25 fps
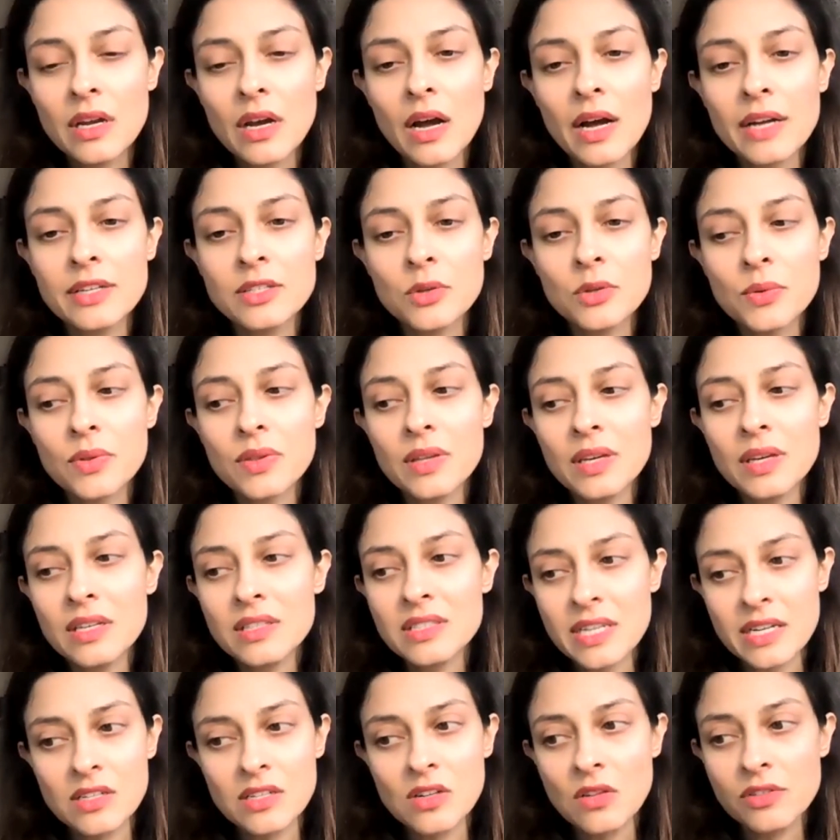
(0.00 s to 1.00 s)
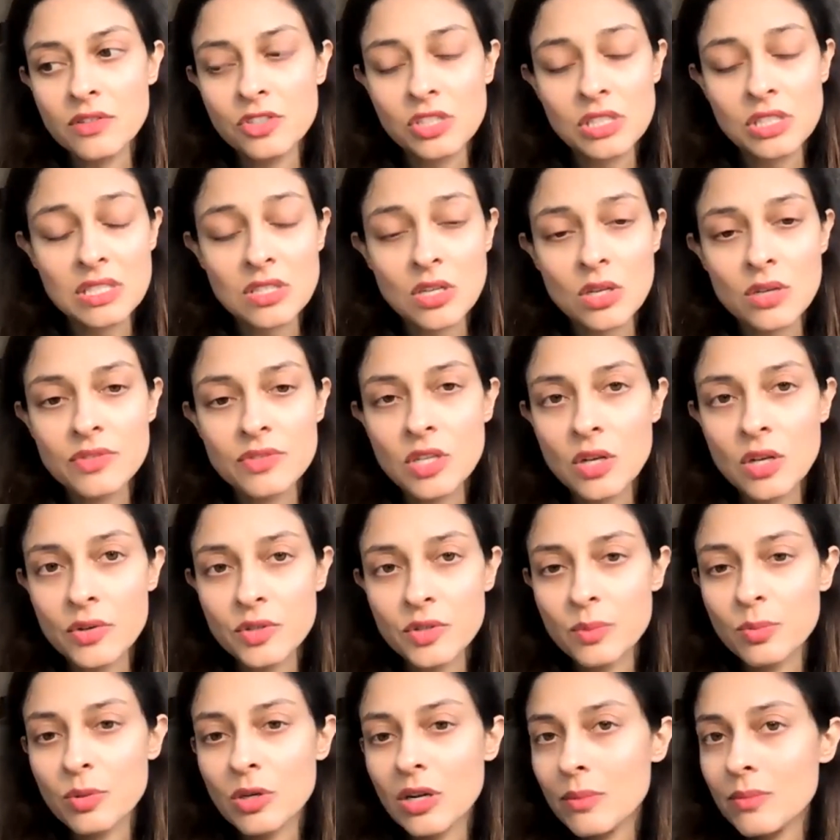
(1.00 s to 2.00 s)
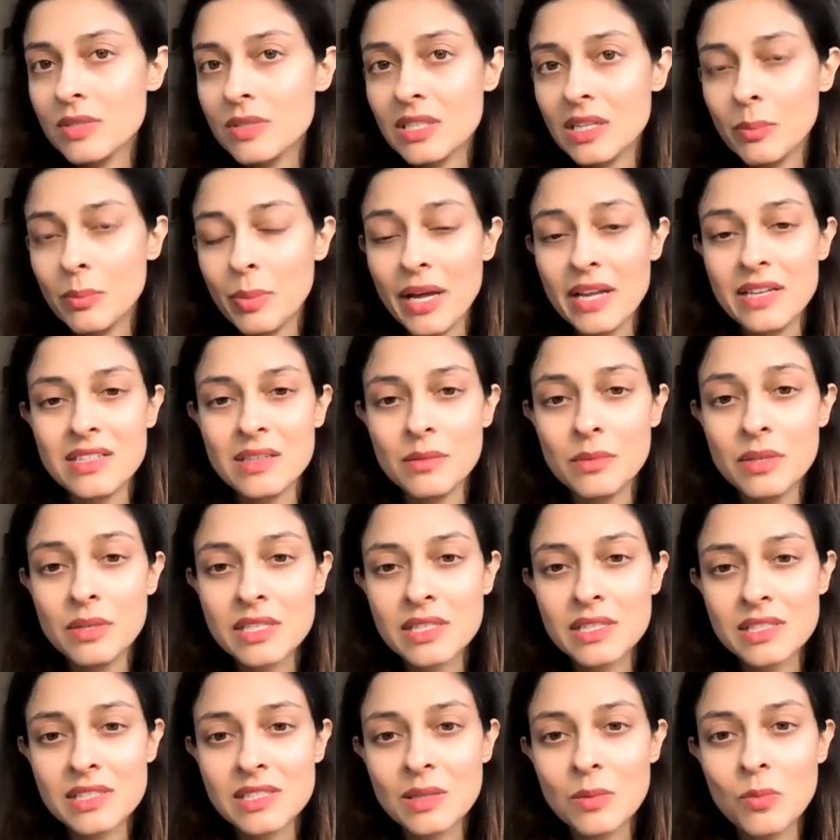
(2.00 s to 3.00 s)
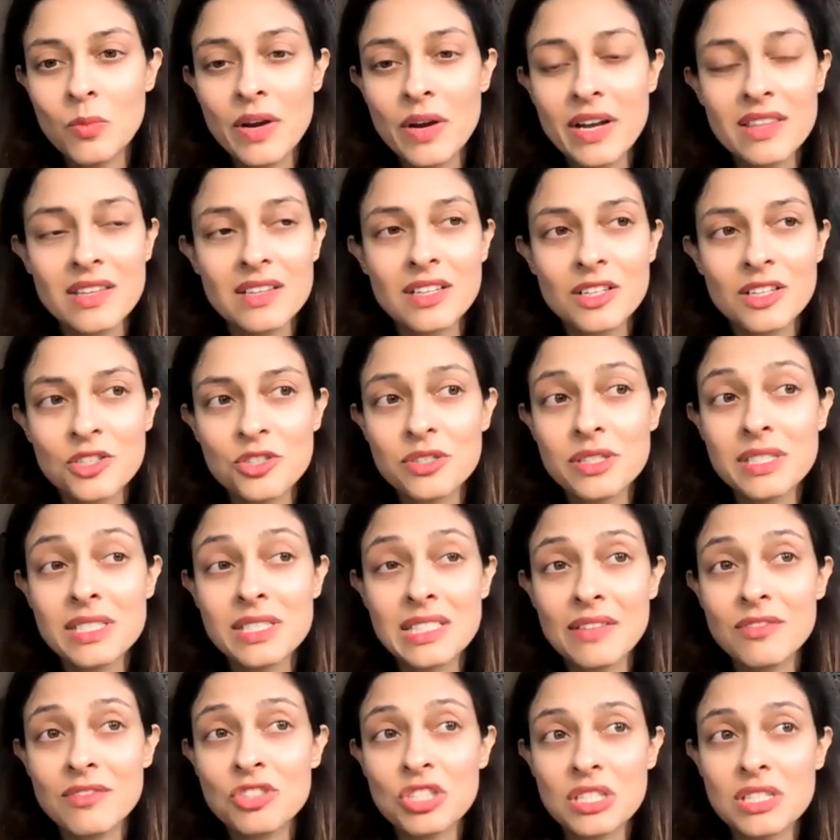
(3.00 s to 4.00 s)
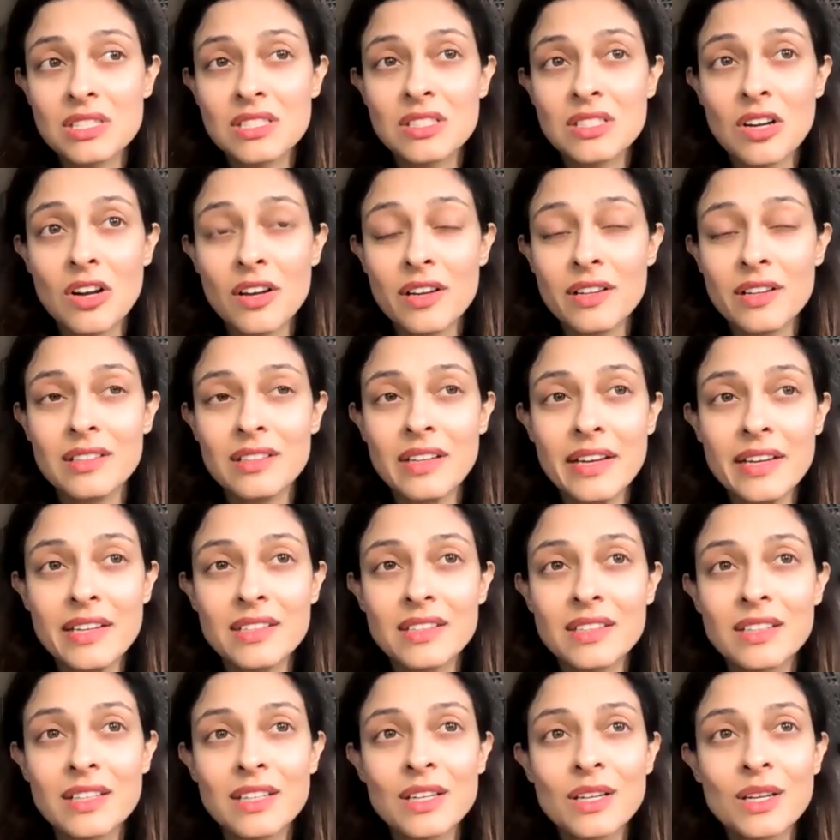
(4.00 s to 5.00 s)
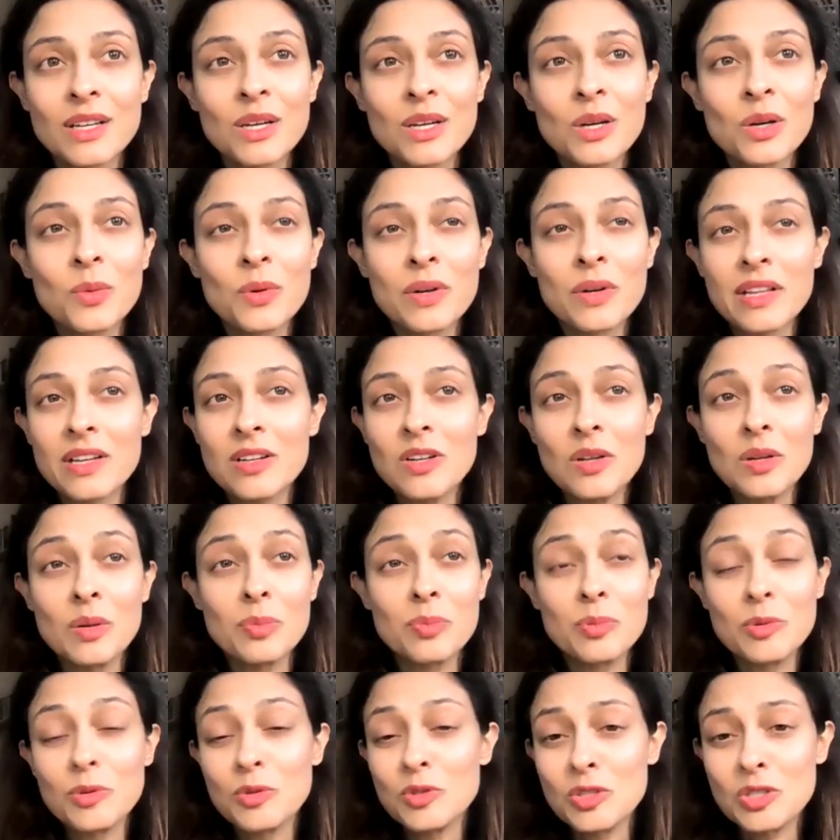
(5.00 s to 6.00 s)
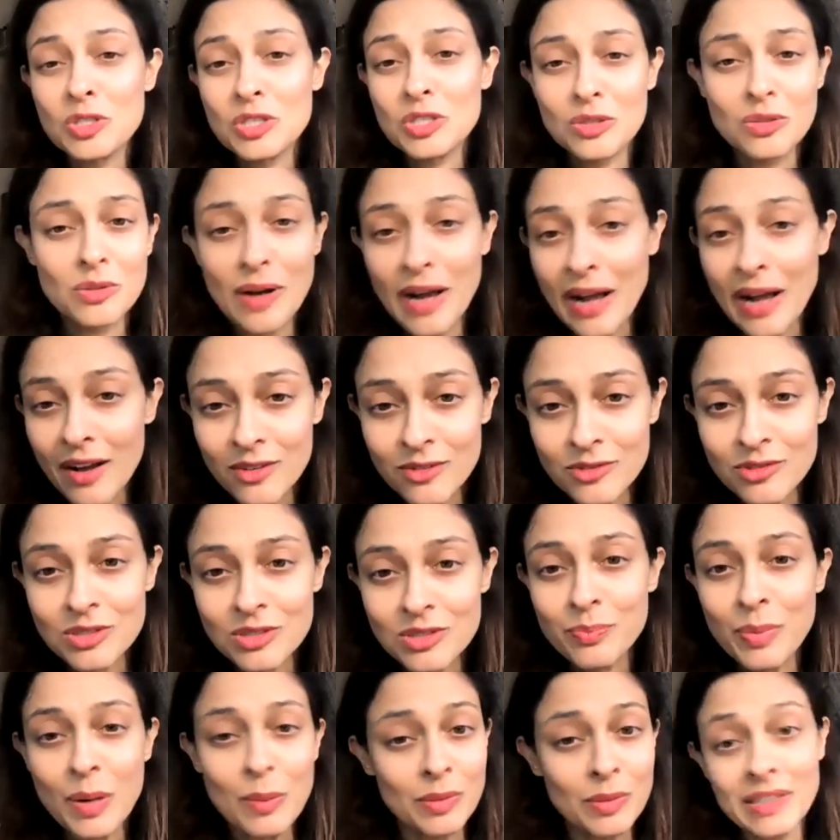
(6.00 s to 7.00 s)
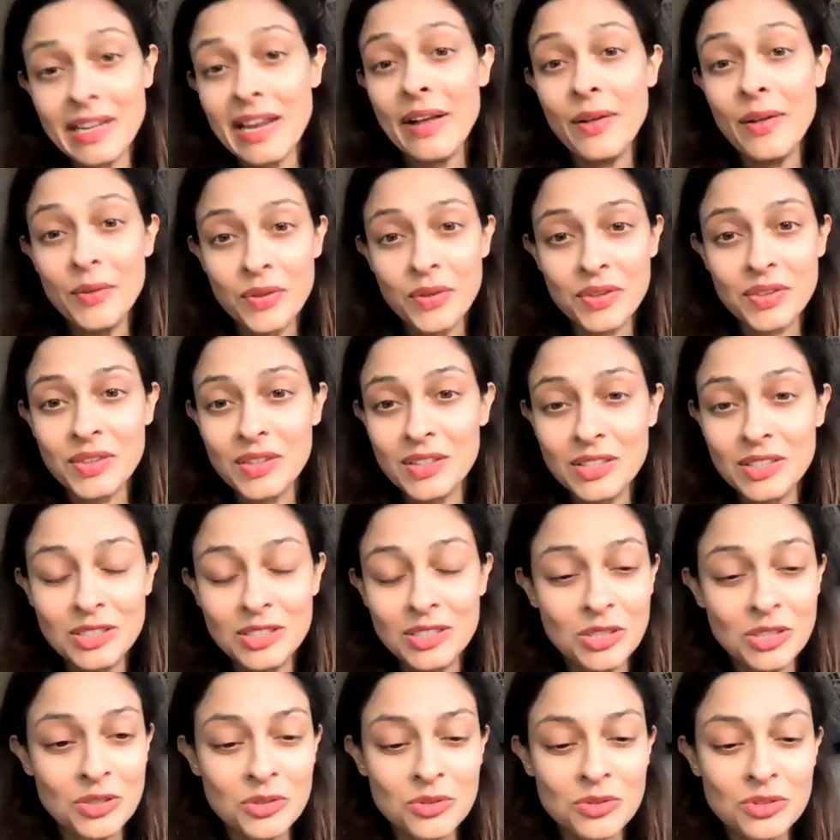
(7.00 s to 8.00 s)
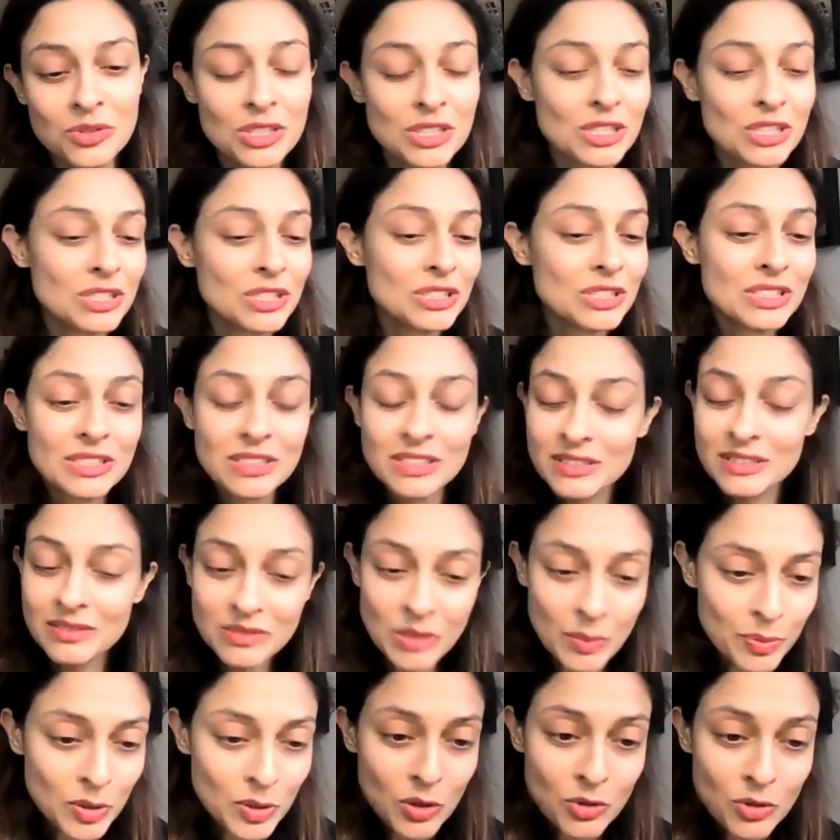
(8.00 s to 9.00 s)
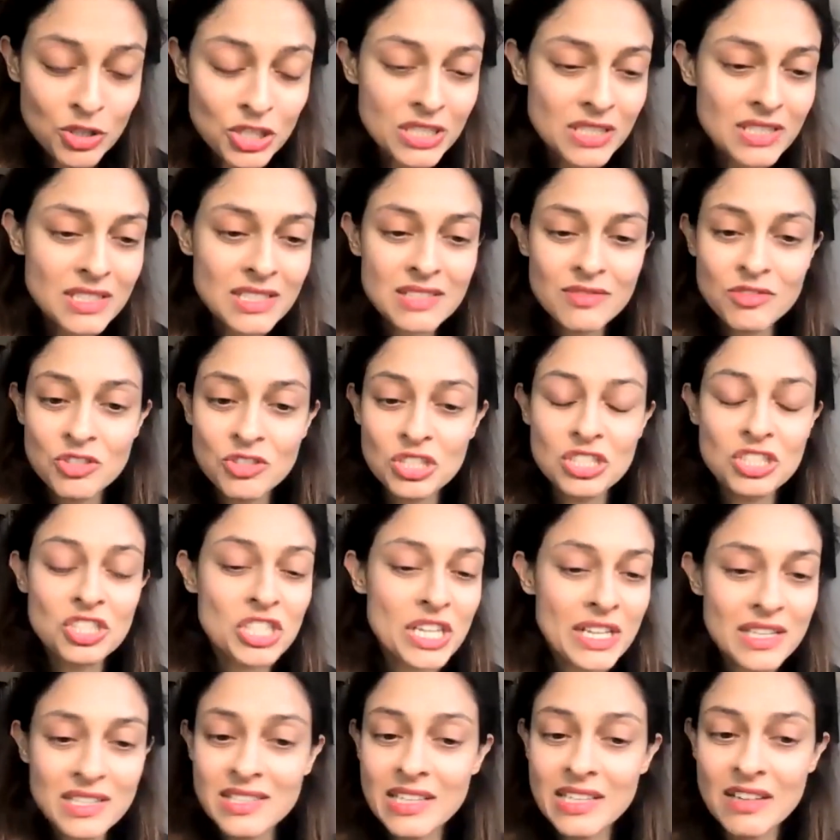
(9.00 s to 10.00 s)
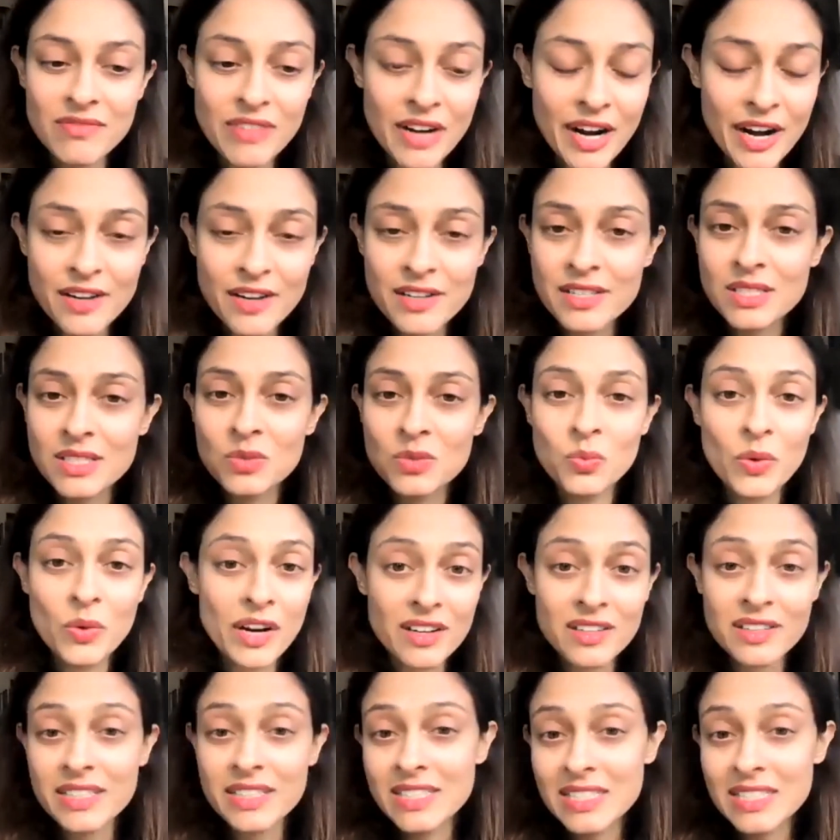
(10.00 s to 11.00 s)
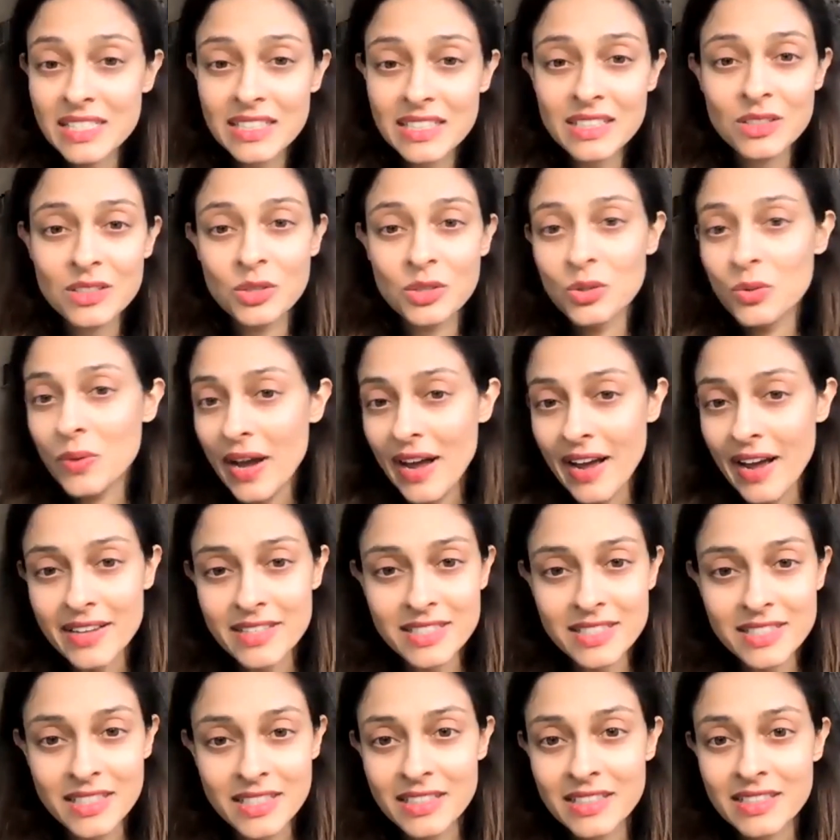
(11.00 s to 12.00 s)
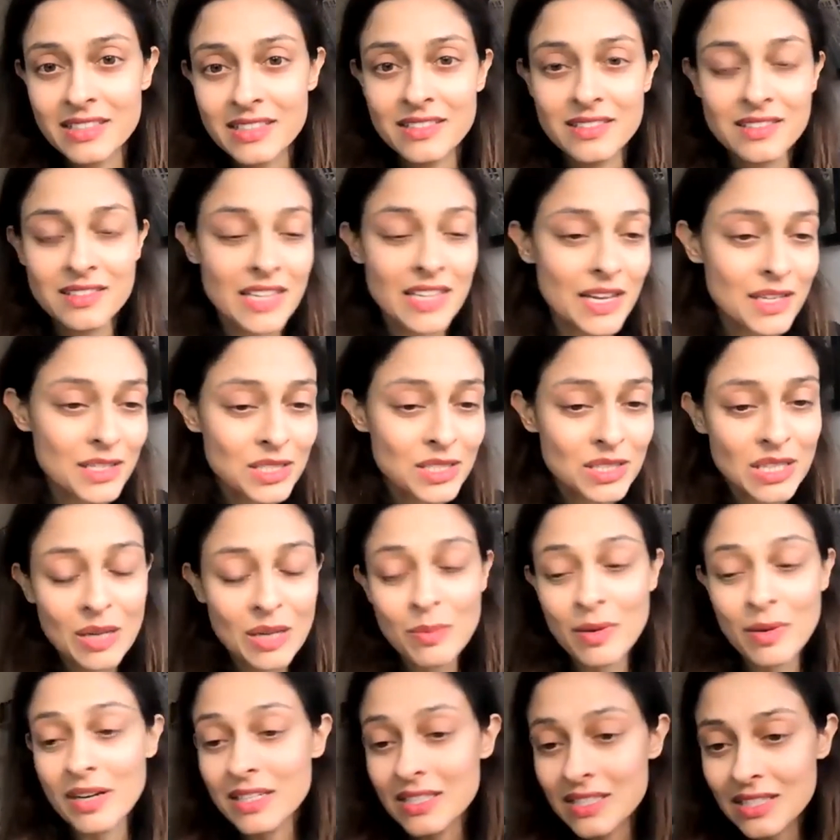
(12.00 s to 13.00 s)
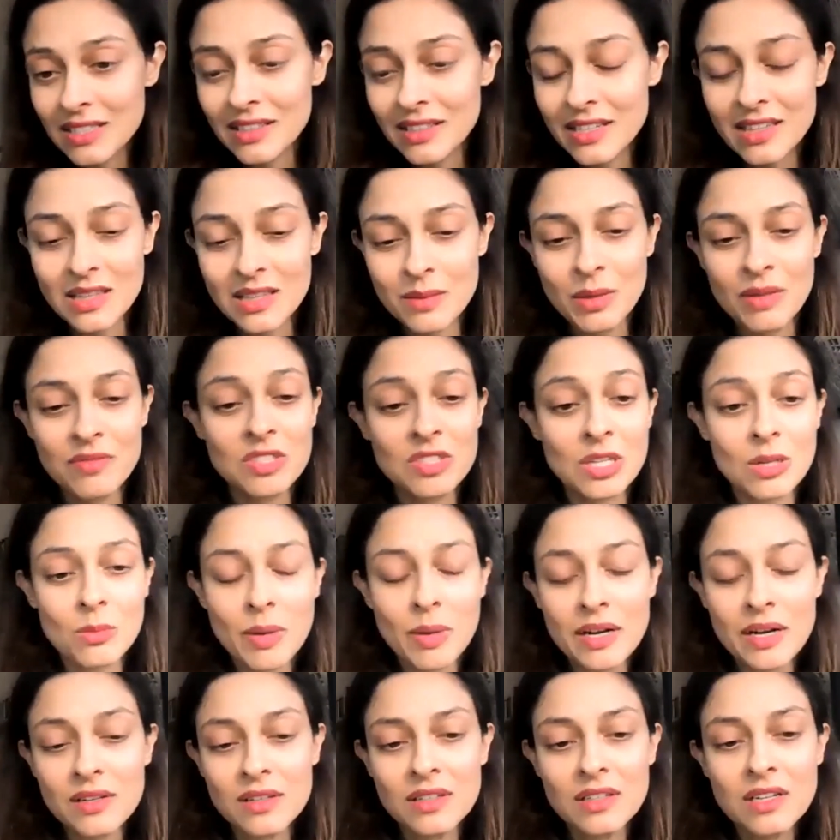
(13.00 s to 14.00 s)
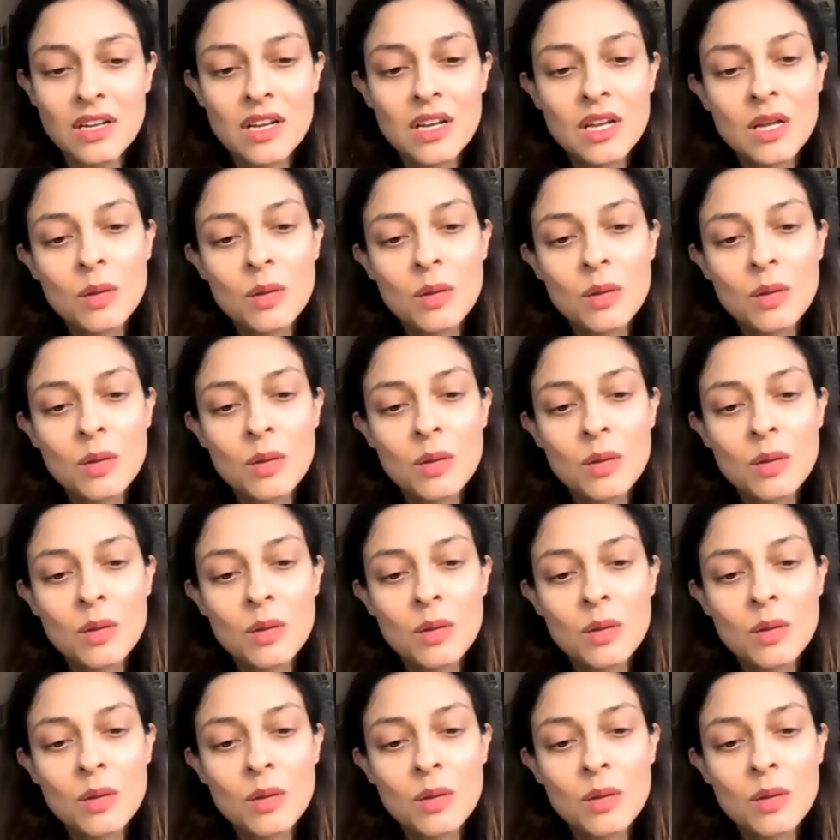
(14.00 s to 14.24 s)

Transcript: I don't think technology solves all your problems in a pandemic. In some way, the countries that have just gone like, what do they call it? Boots to the ground, public health, you know, approaches of just chase that virus. Where is it? Who has it? Test them, isolate them, have done better.